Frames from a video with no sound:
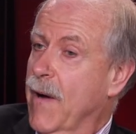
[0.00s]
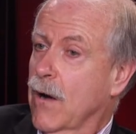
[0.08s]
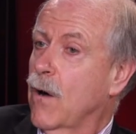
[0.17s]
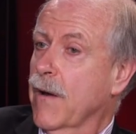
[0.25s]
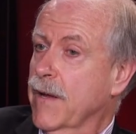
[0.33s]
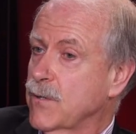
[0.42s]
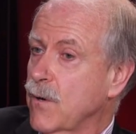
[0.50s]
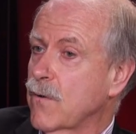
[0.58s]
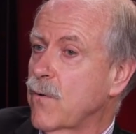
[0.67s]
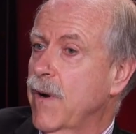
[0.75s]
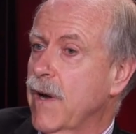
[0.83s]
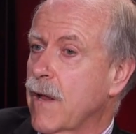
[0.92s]
my colleagues
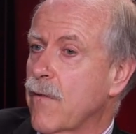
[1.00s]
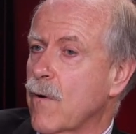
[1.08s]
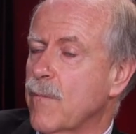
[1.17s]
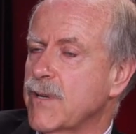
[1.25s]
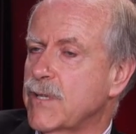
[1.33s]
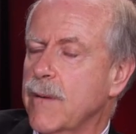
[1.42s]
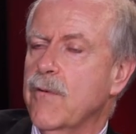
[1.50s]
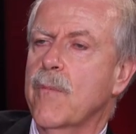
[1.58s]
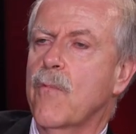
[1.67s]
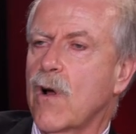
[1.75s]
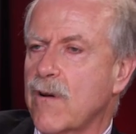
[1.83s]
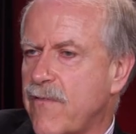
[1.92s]
don't tweet either, but some of
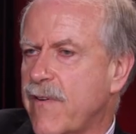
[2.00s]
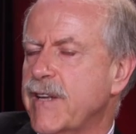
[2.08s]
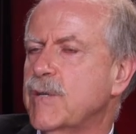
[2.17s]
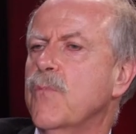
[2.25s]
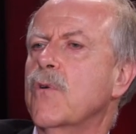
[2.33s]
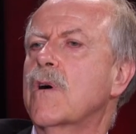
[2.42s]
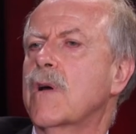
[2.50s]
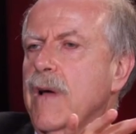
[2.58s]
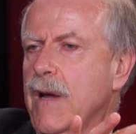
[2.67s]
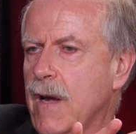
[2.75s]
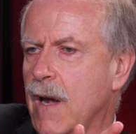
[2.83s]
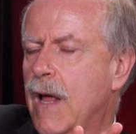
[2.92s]
them are on
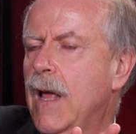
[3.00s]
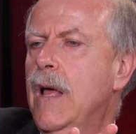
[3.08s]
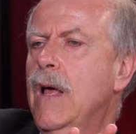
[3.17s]
Facebook and